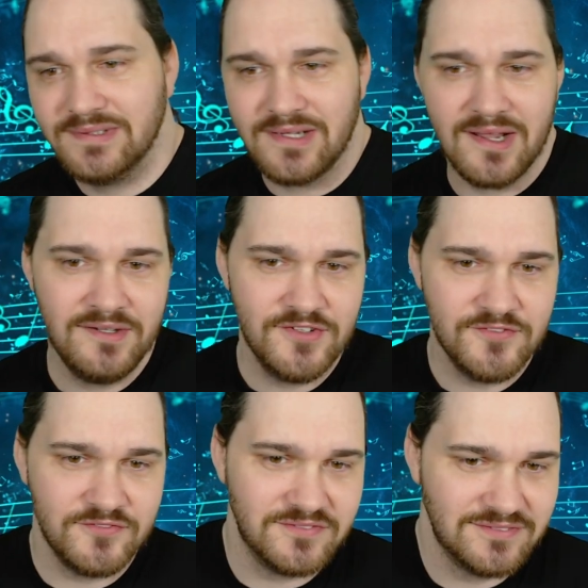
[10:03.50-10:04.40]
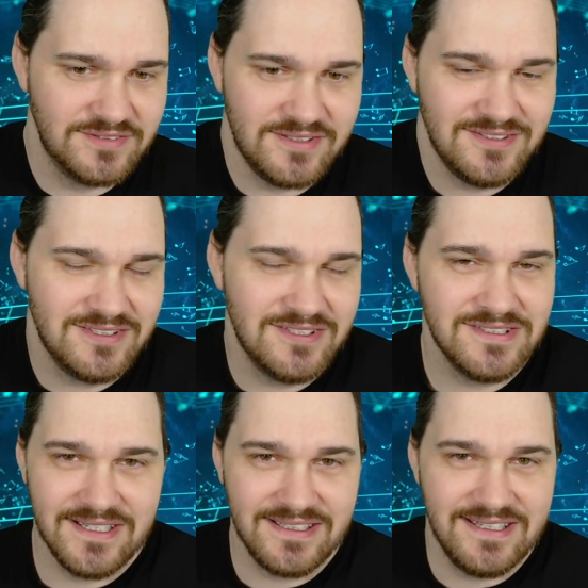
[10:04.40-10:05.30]
kind of
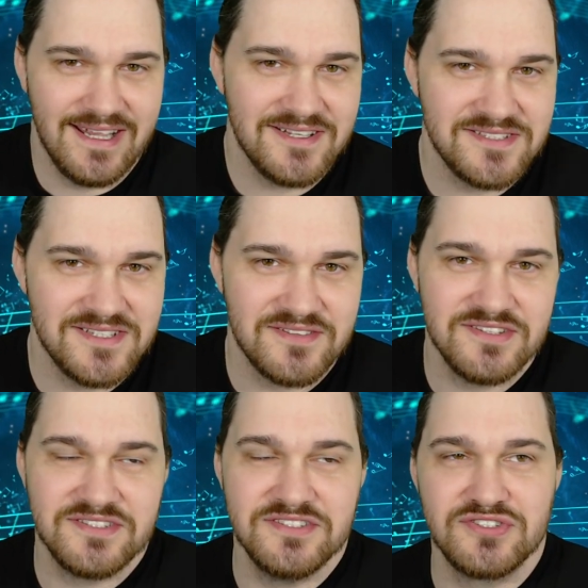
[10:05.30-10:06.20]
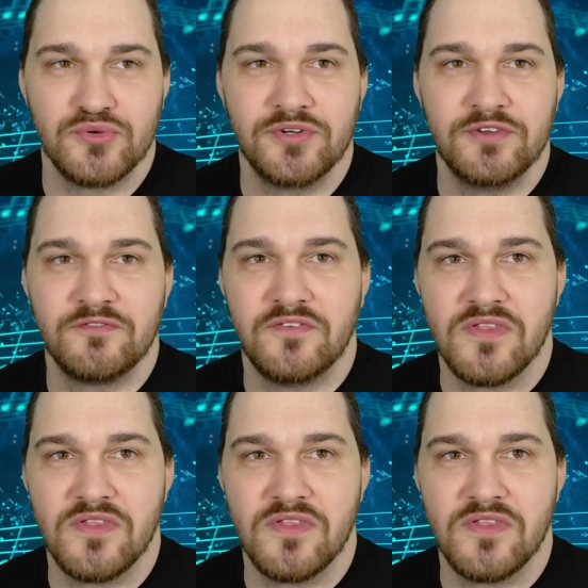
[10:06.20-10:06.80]
gonna guess that this is sort of